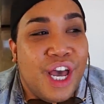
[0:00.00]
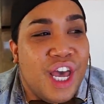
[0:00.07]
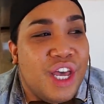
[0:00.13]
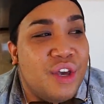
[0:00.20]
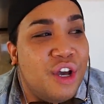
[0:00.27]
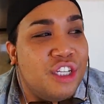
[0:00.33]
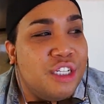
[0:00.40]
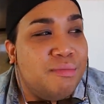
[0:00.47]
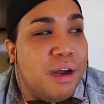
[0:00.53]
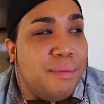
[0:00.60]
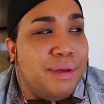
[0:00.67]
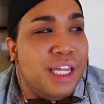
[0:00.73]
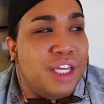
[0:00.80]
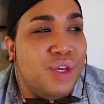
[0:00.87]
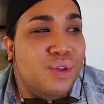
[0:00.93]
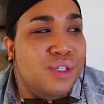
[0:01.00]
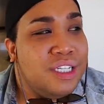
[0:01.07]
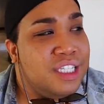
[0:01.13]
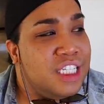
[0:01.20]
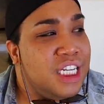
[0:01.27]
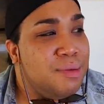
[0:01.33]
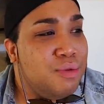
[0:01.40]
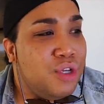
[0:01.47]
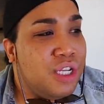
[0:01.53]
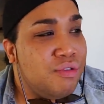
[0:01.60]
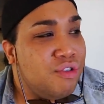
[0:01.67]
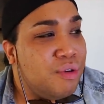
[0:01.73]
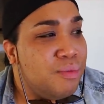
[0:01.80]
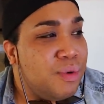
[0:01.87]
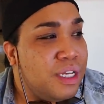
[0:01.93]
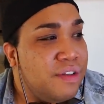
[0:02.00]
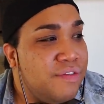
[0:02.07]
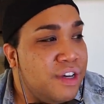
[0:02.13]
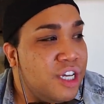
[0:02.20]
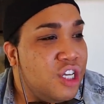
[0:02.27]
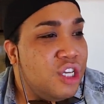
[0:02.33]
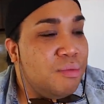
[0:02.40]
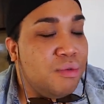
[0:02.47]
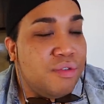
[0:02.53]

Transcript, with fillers: You guys are probably like, you just did a beauty room. Why the fuck are you